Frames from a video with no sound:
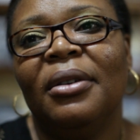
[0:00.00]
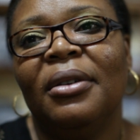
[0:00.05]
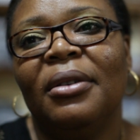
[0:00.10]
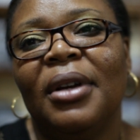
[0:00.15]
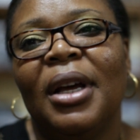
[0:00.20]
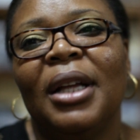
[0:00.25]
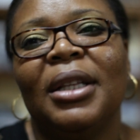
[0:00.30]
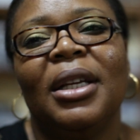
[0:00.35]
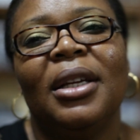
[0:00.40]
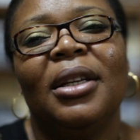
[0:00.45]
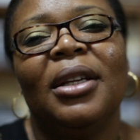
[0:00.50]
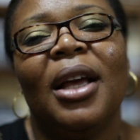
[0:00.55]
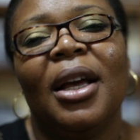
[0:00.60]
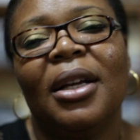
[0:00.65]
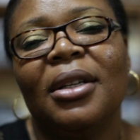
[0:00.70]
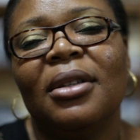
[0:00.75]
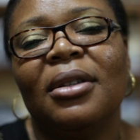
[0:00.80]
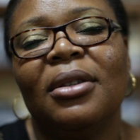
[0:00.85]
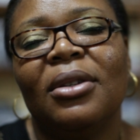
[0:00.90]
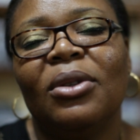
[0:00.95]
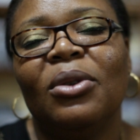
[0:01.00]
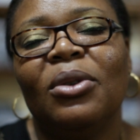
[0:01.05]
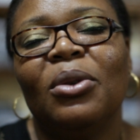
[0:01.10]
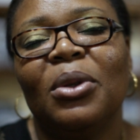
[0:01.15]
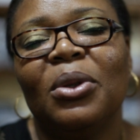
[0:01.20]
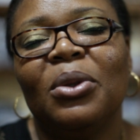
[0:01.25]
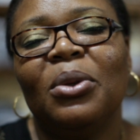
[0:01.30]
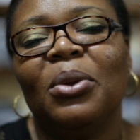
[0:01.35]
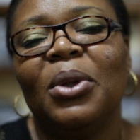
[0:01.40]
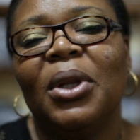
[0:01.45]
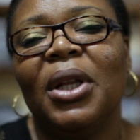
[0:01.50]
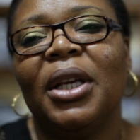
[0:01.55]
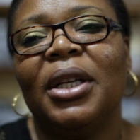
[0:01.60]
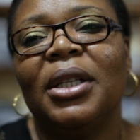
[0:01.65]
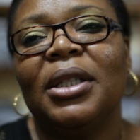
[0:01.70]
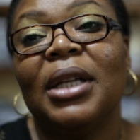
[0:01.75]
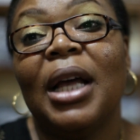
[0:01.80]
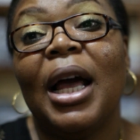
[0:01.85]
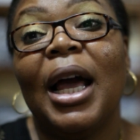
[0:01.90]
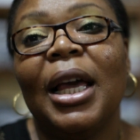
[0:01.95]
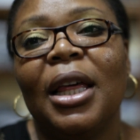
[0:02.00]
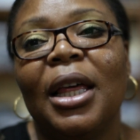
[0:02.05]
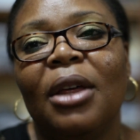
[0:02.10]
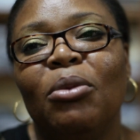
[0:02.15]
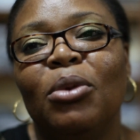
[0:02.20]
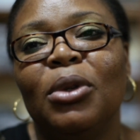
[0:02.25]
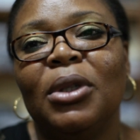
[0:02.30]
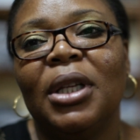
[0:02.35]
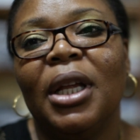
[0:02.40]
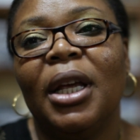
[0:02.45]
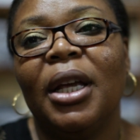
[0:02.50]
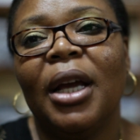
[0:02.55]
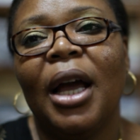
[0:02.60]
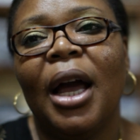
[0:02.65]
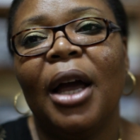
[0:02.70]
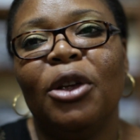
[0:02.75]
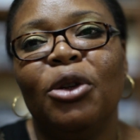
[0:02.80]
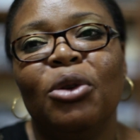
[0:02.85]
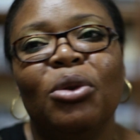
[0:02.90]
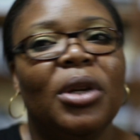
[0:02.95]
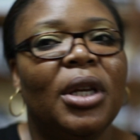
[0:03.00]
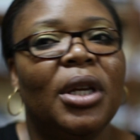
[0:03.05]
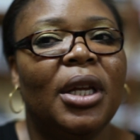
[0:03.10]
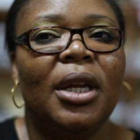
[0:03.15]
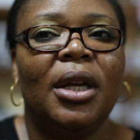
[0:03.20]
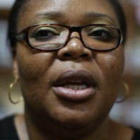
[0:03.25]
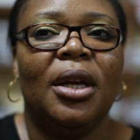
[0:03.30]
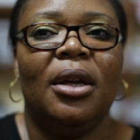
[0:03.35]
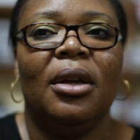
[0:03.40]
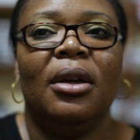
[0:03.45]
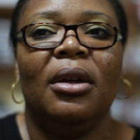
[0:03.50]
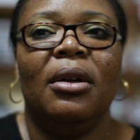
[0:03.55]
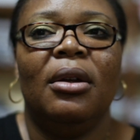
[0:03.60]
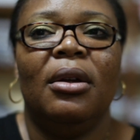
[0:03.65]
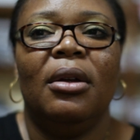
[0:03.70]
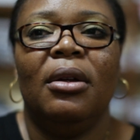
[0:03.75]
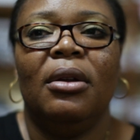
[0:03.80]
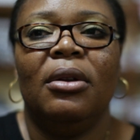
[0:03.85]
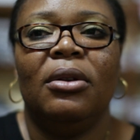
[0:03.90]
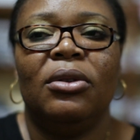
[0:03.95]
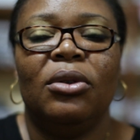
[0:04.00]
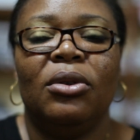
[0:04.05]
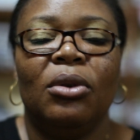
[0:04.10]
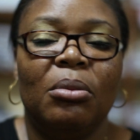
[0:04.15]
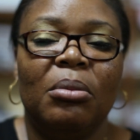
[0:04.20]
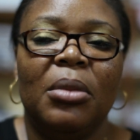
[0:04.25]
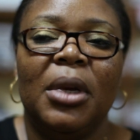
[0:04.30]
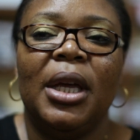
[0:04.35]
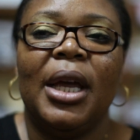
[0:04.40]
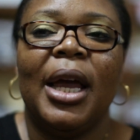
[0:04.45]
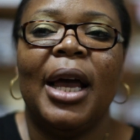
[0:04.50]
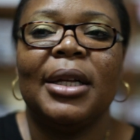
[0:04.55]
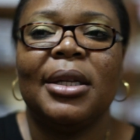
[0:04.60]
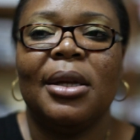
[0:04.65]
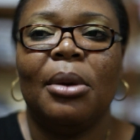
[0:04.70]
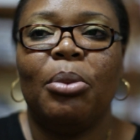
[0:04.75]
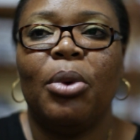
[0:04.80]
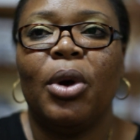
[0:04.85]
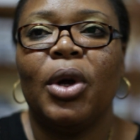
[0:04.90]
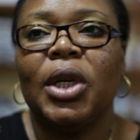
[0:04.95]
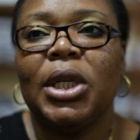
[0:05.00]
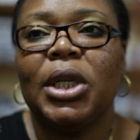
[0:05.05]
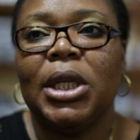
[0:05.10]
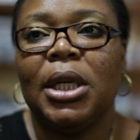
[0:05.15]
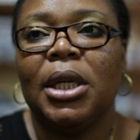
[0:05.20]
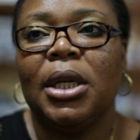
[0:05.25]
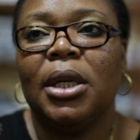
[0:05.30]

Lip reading: I think that's those two things I would think are unique to me as a person.